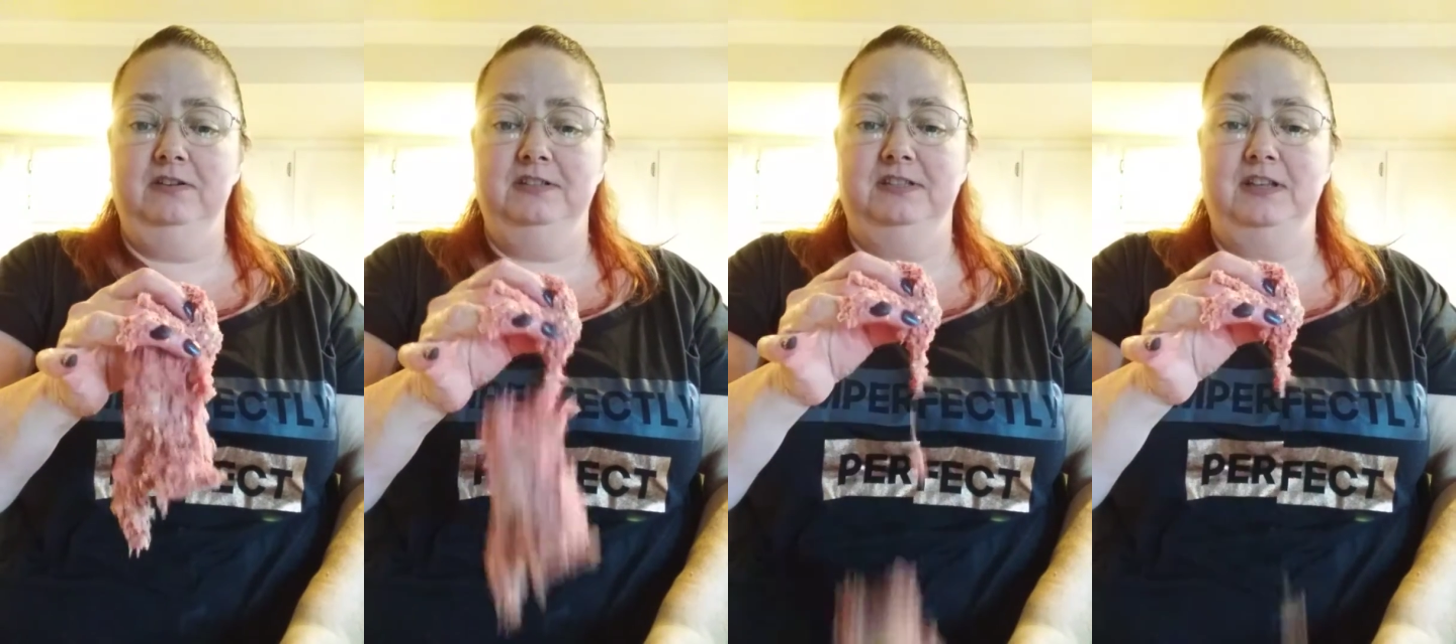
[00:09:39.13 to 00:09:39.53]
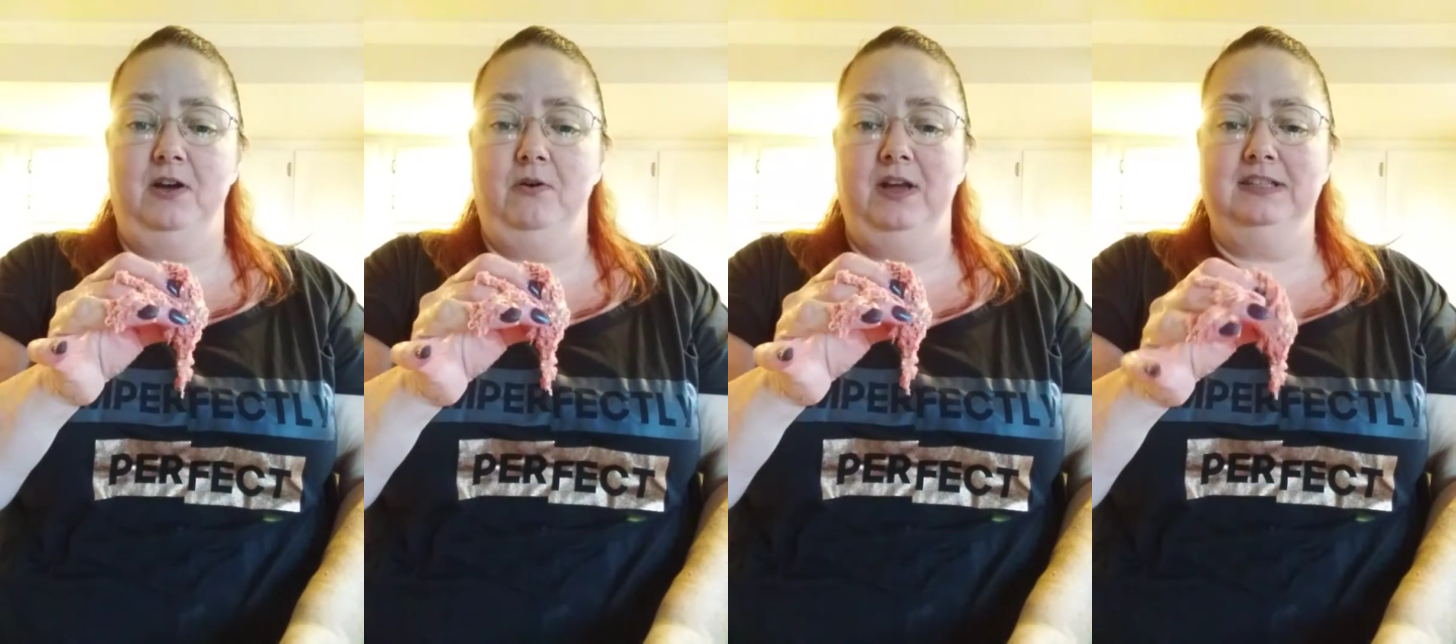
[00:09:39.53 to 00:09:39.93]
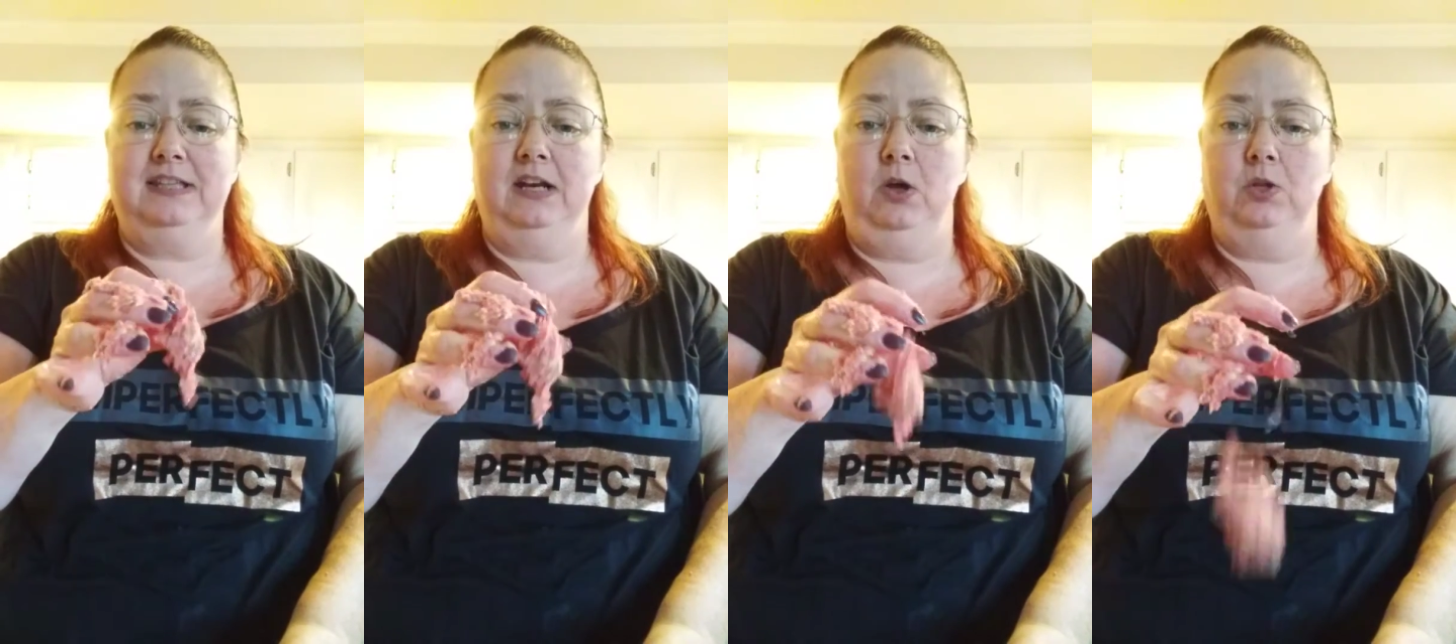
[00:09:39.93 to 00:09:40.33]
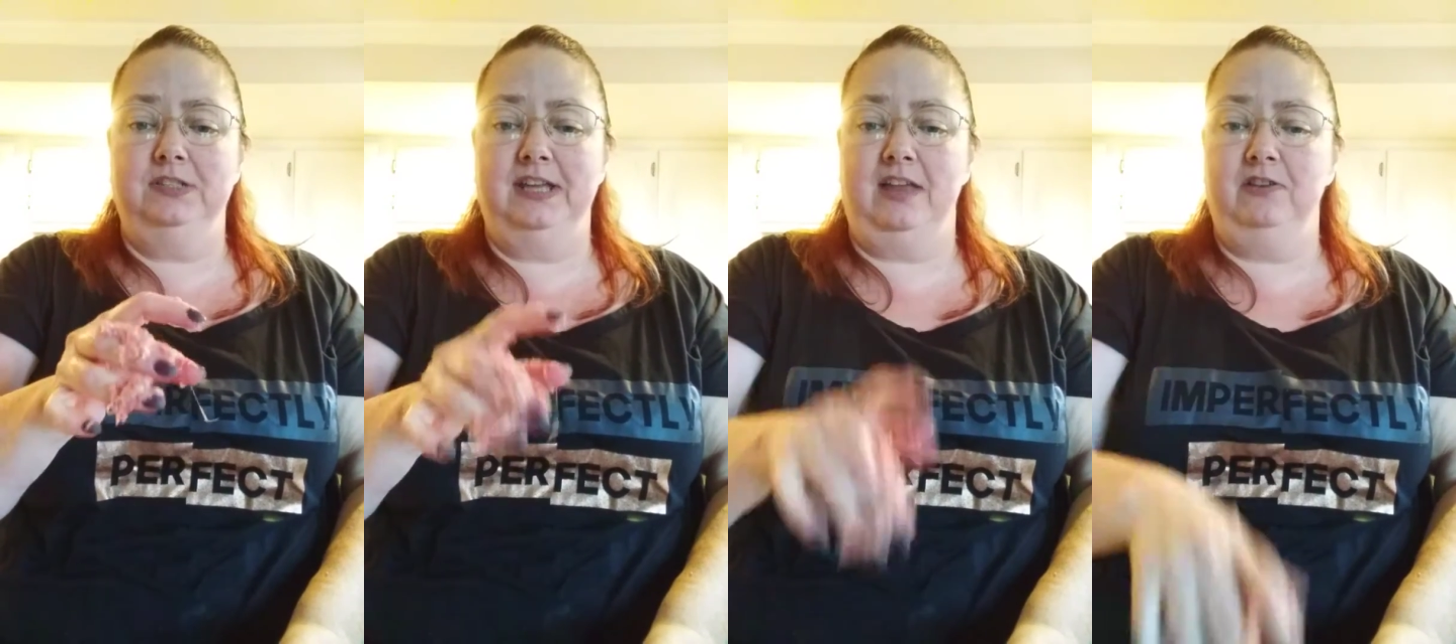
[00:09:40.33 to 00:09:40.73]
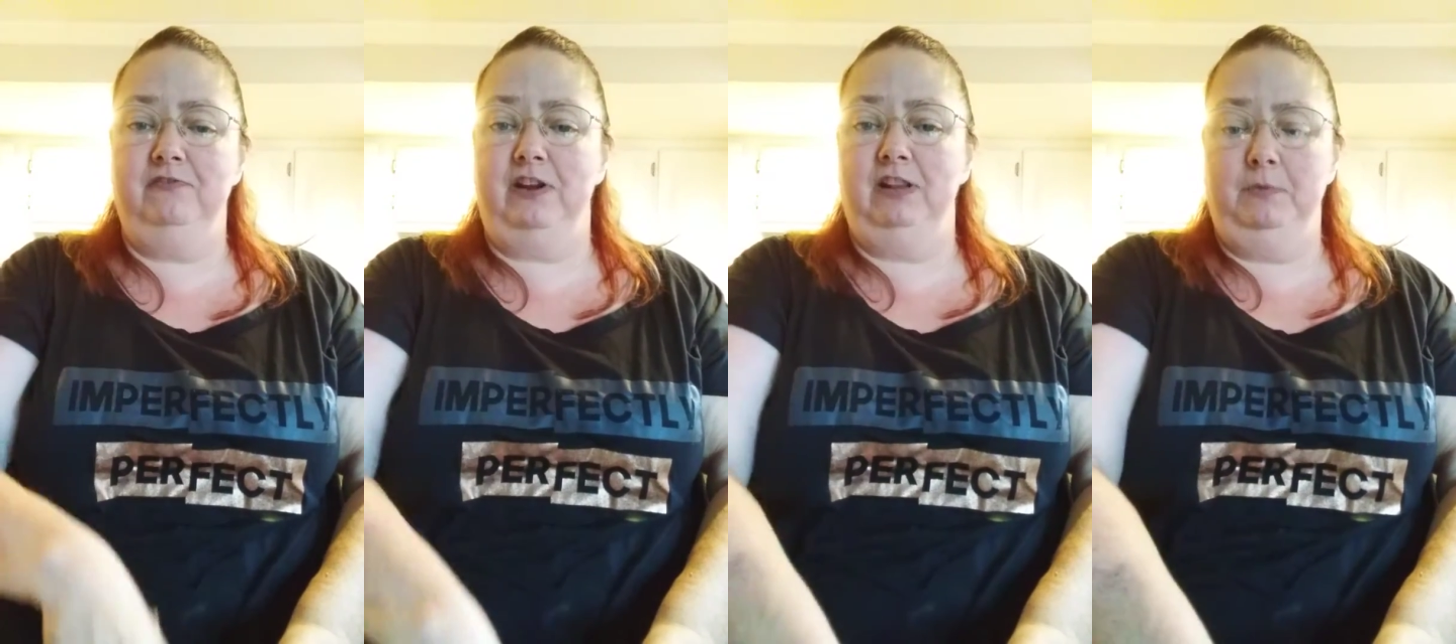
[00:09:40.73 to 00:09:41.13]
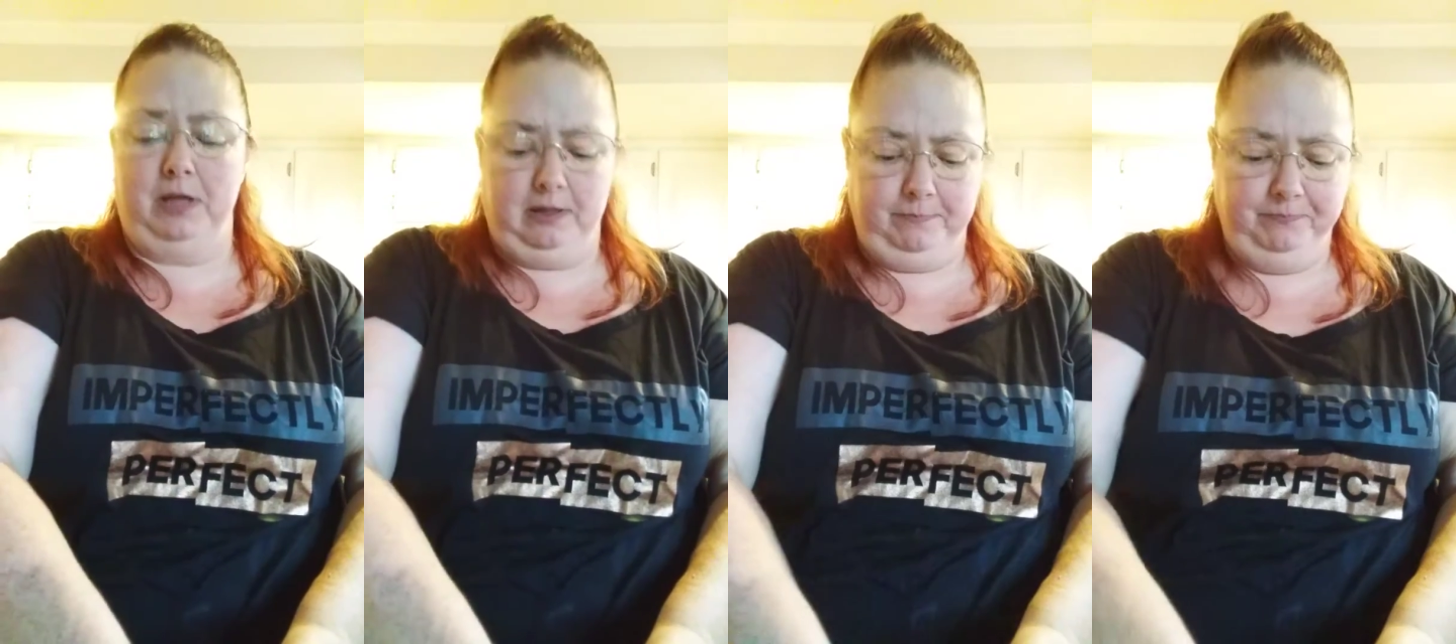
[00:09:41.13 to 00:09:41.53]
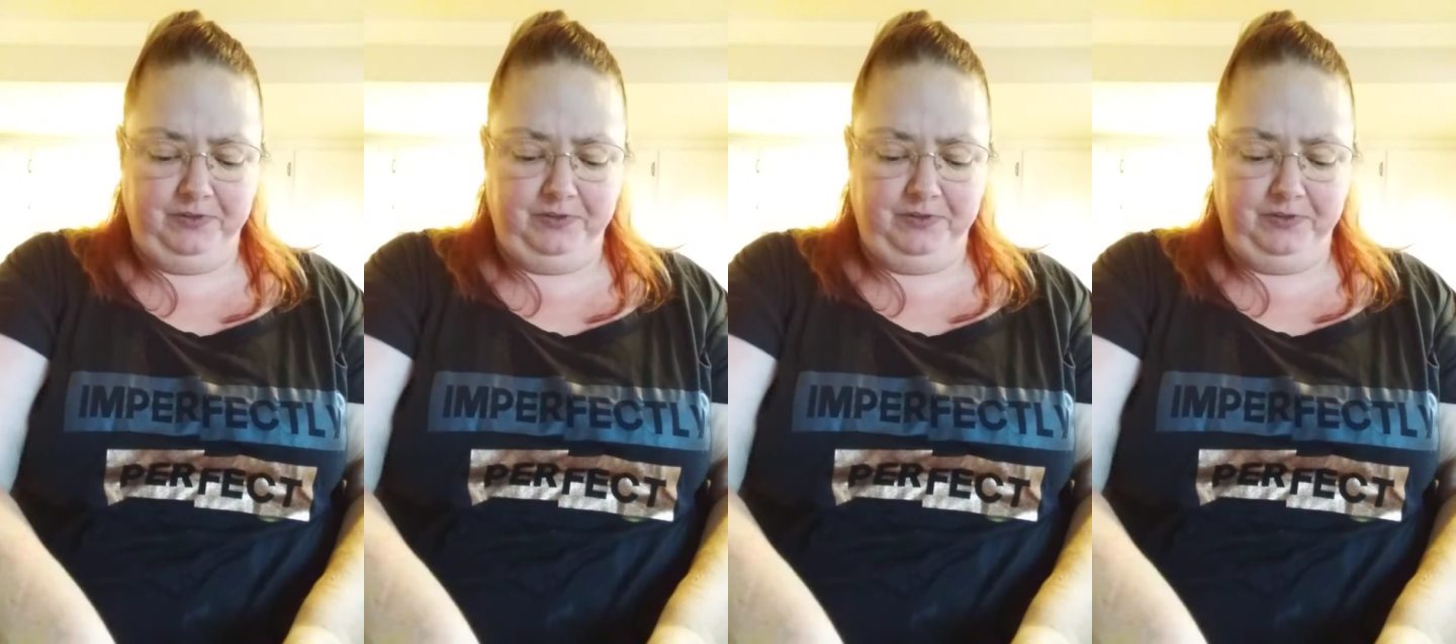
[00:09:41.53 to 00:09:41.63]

So it's going to hold together fairly well.